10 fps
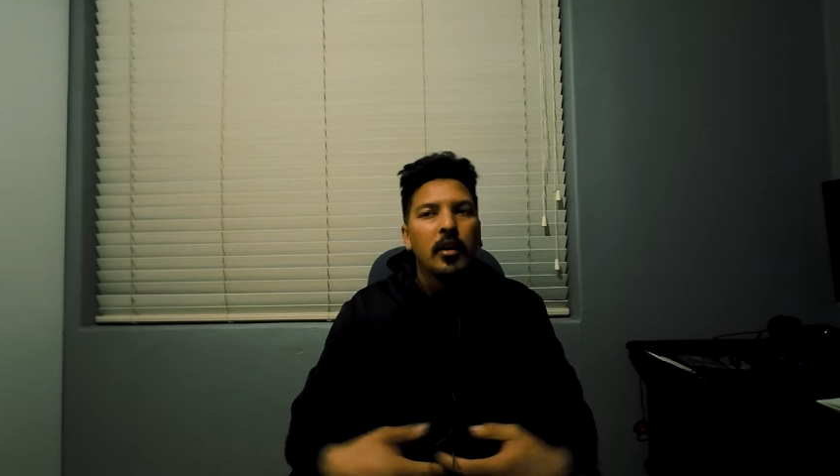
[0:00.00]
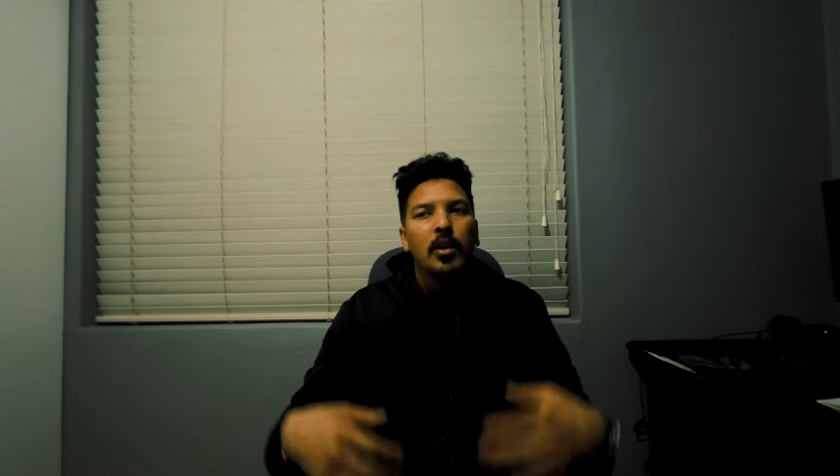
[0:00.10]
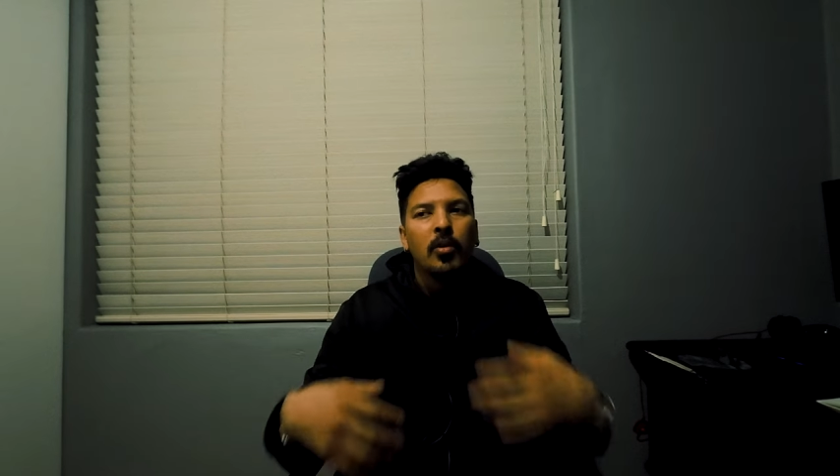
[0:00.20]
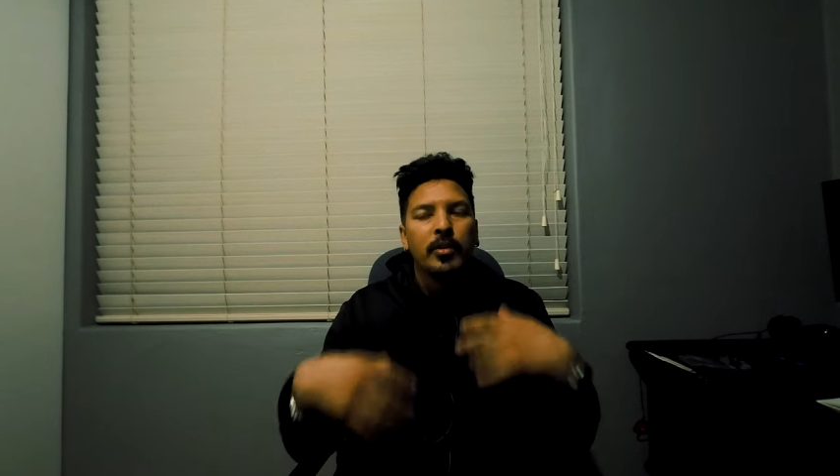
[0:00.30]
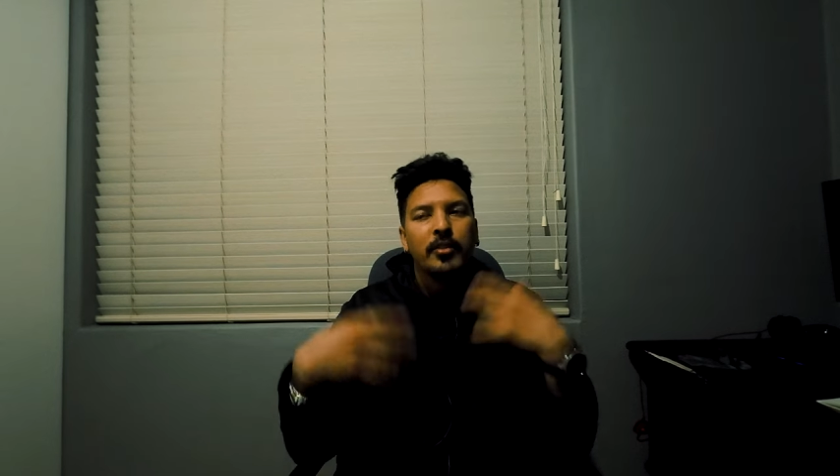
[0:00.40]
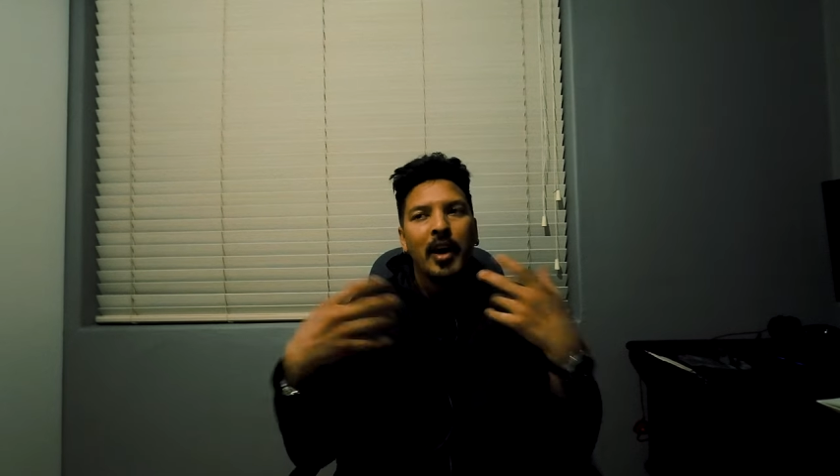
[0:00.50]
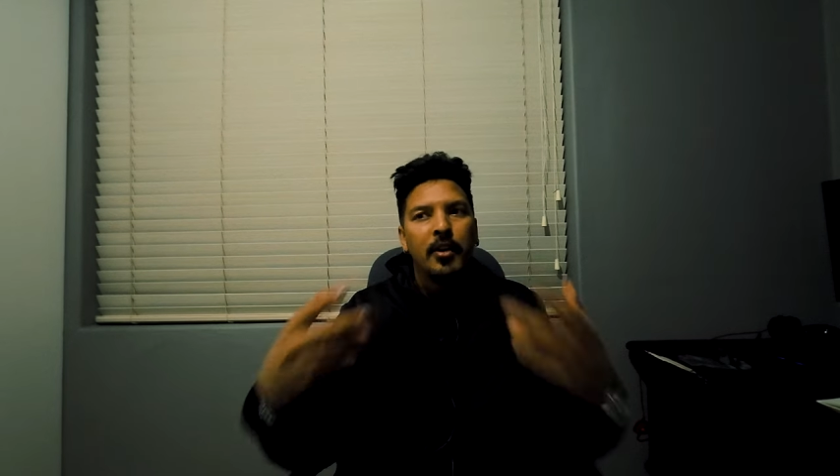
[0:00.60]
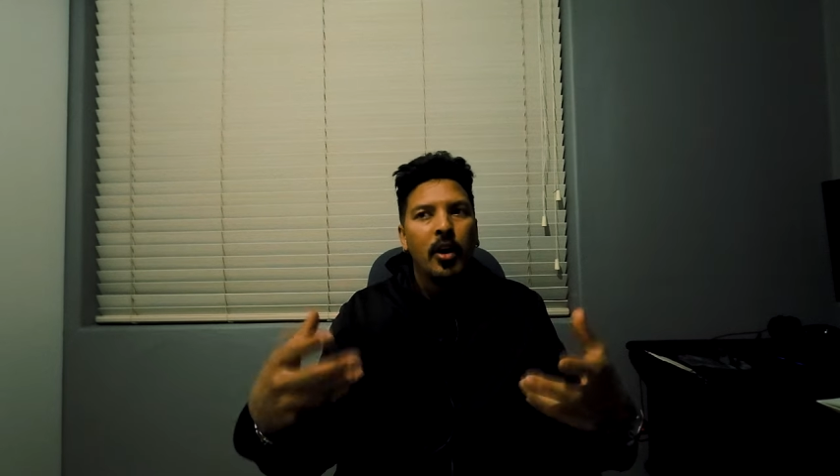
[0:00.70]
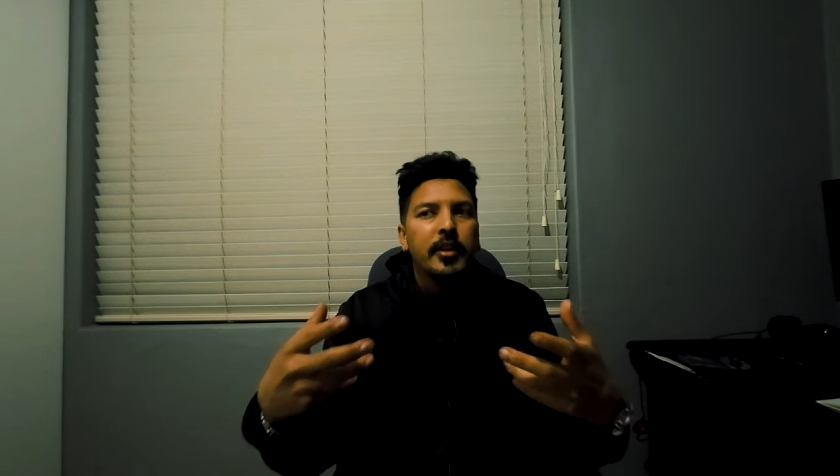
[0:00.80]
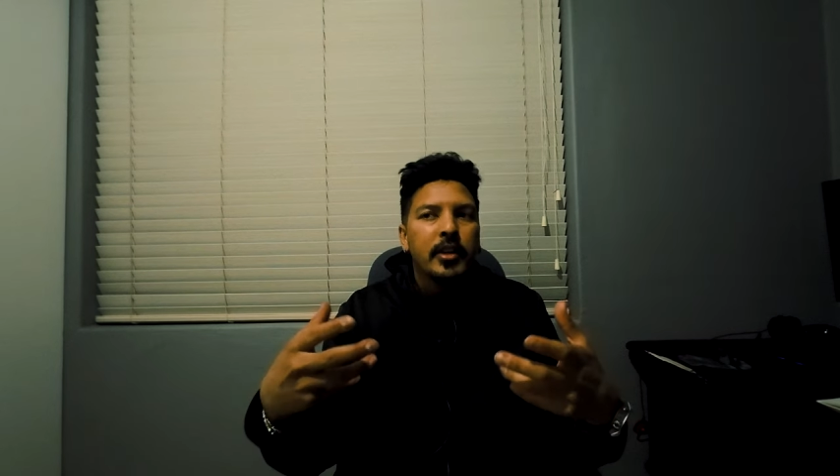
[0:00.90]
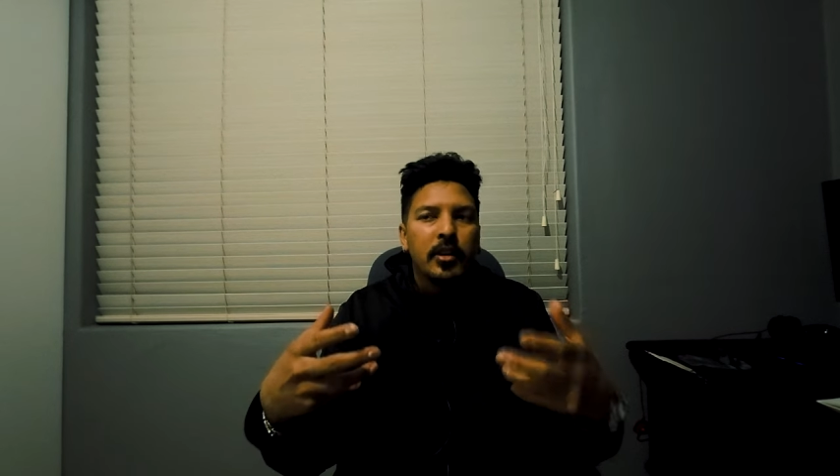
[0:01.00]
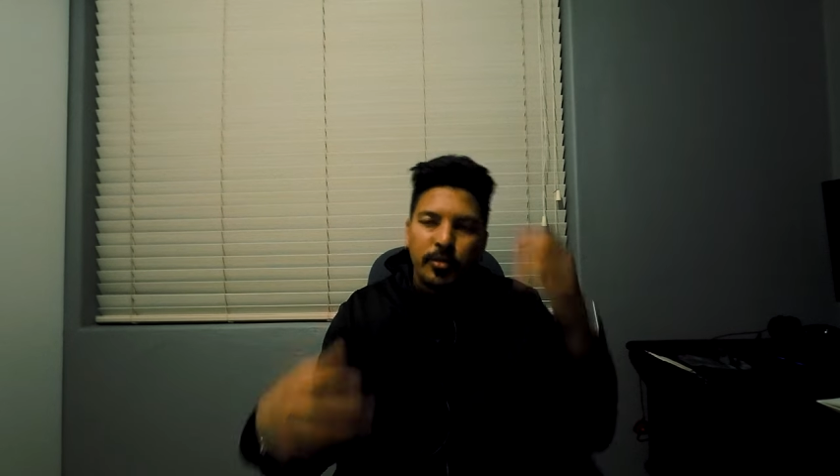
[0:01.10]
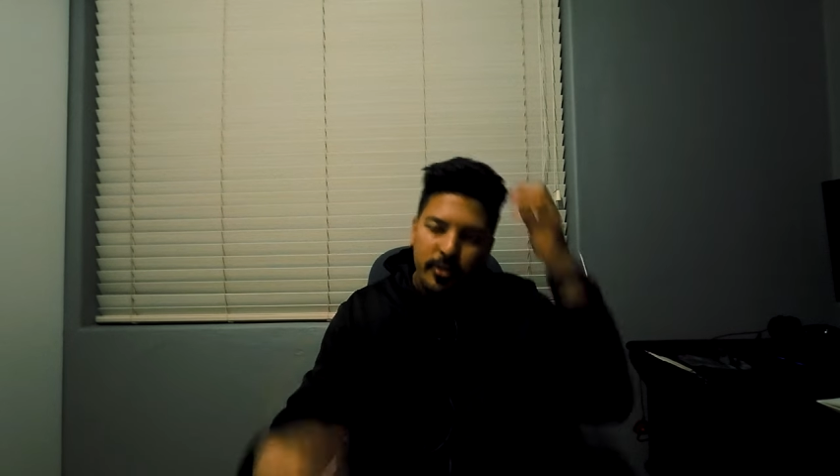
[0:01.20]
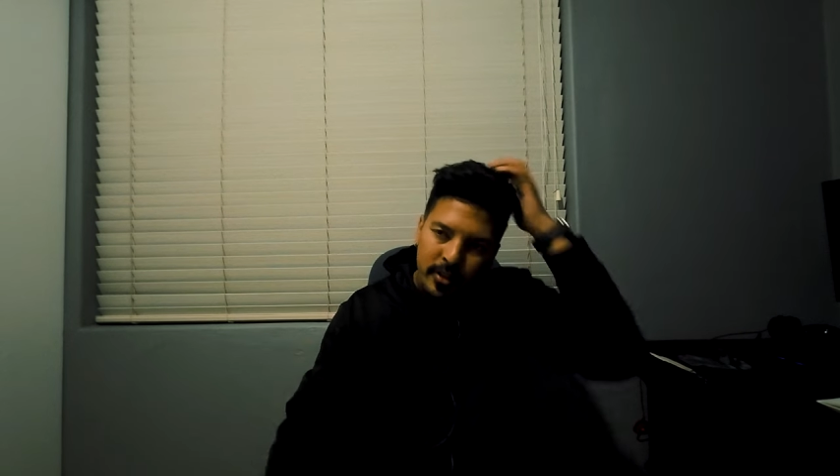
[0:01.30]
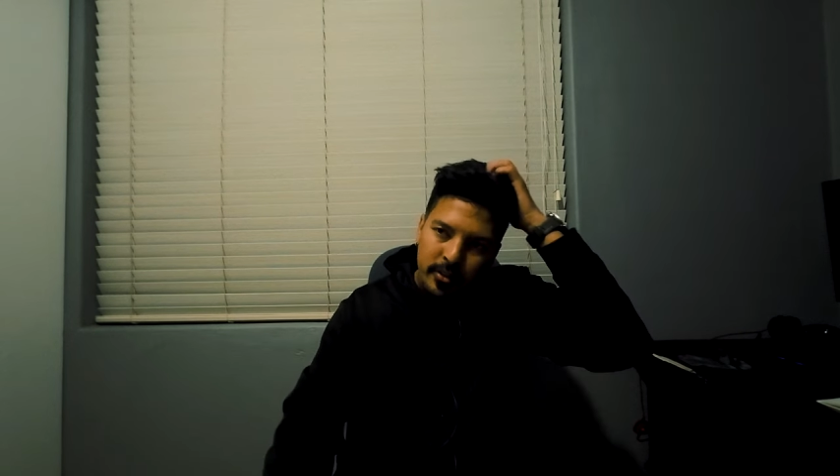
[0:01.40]
or oh, it's ironic
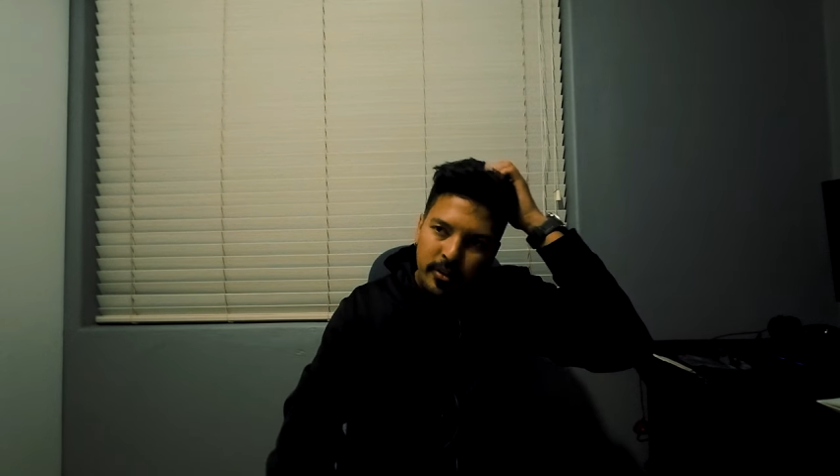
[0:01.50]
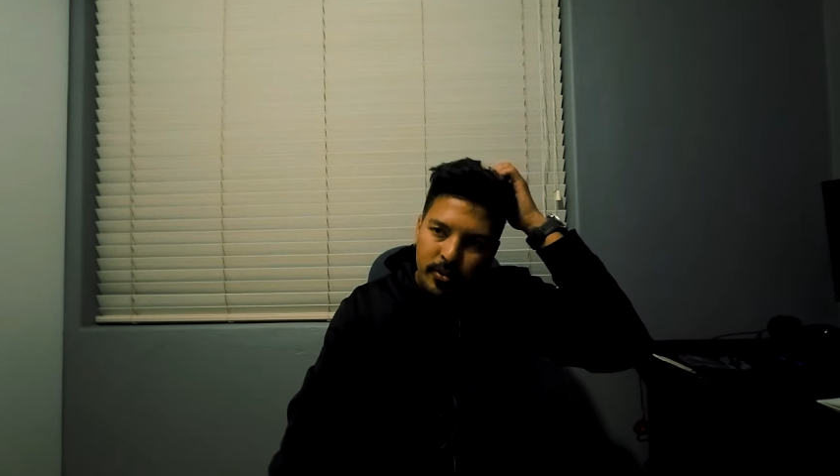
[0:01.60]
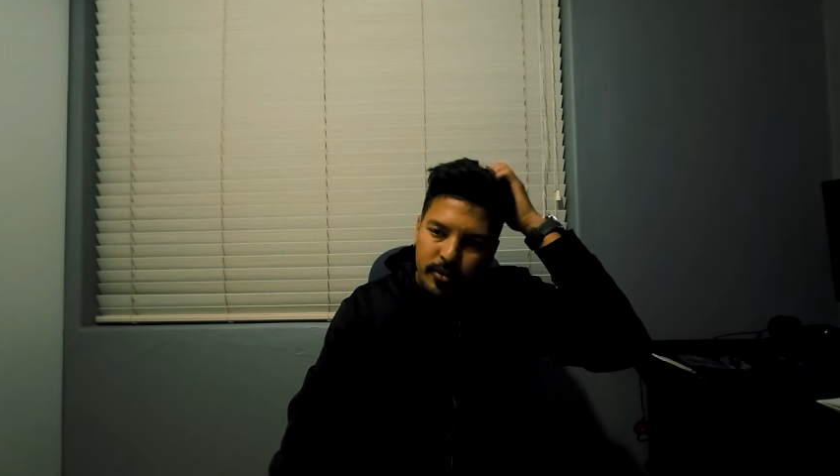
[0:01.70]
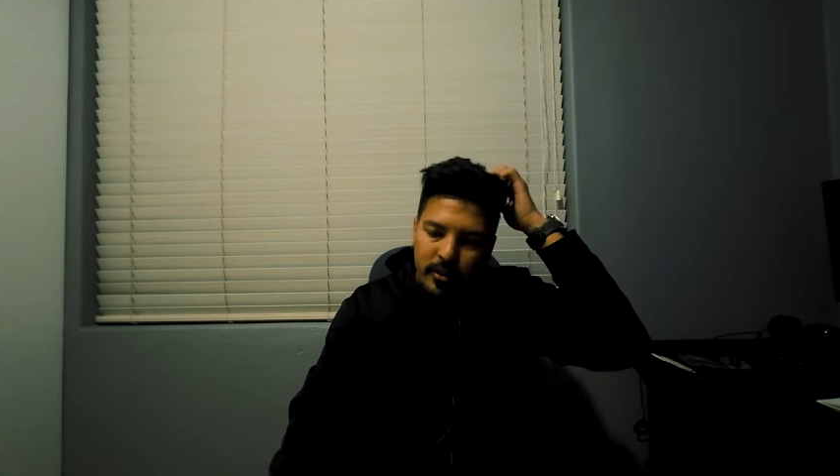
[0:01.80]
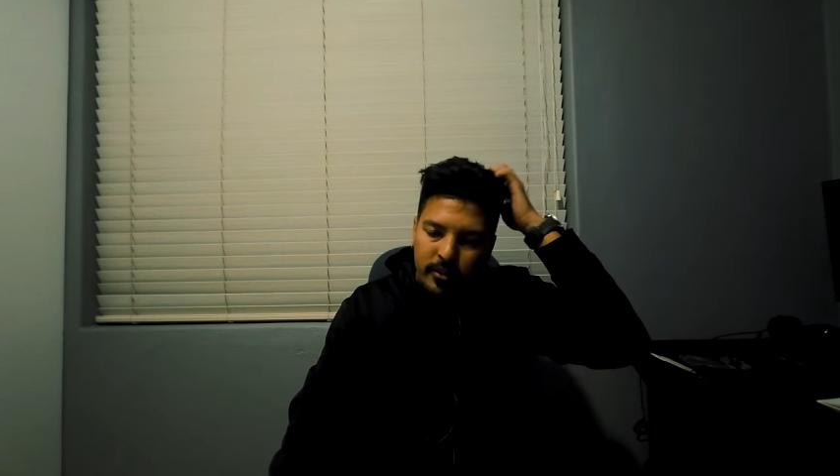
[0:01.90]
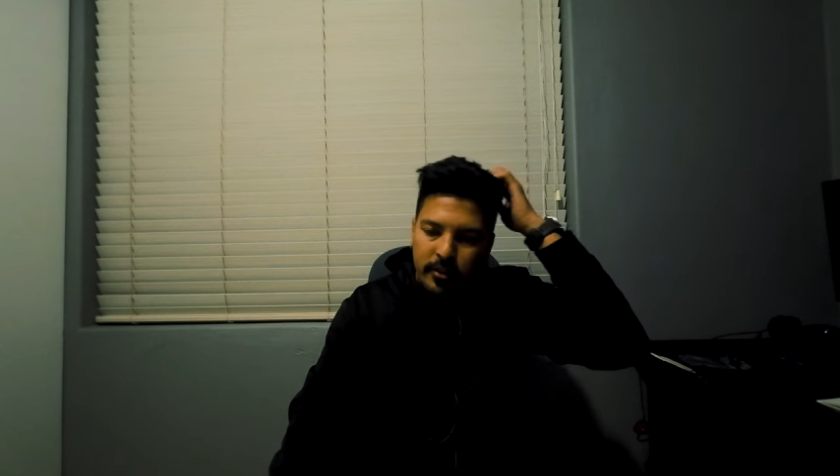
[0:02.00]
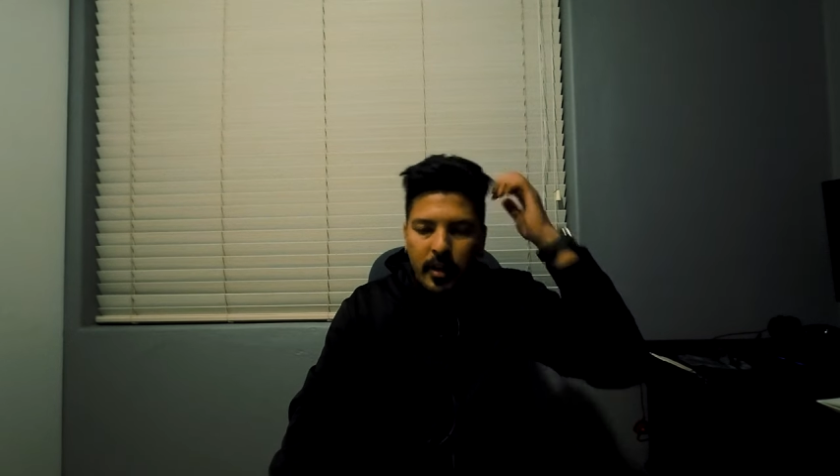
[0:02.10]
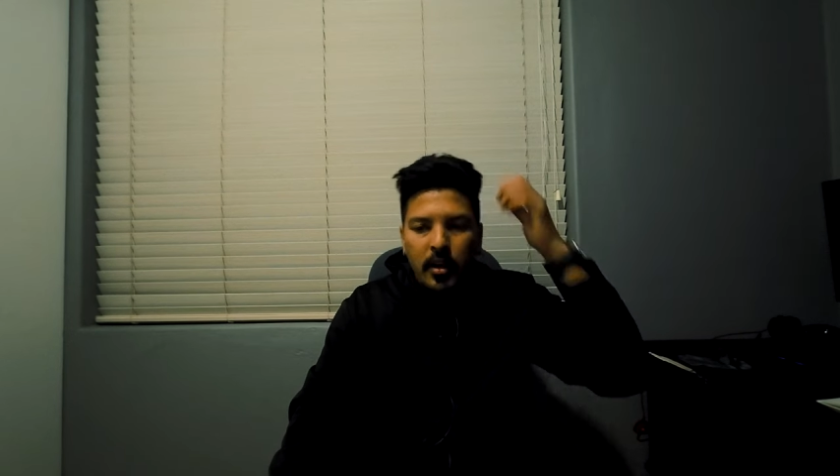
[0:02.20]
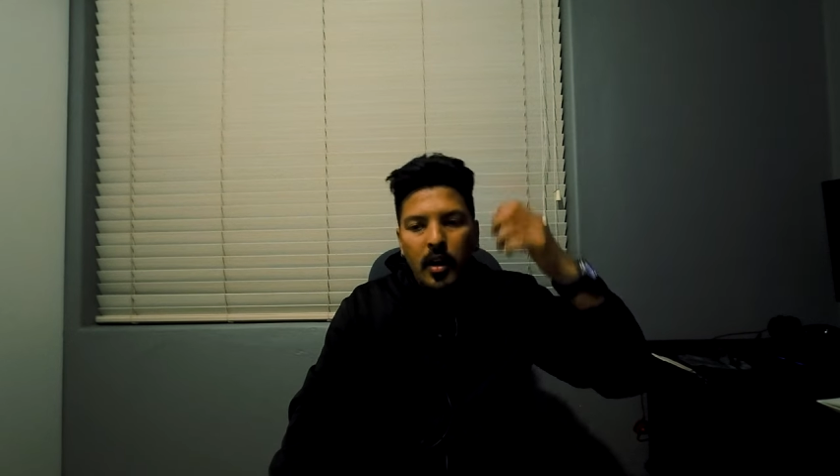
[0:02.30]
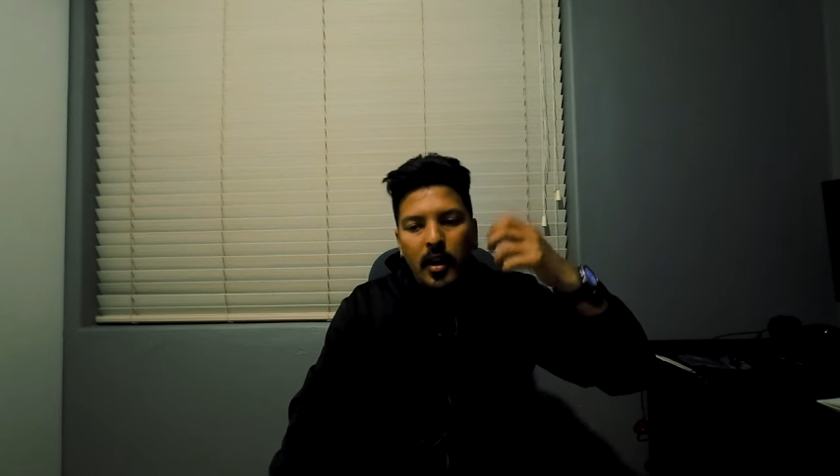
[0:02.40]
also in its own sense is that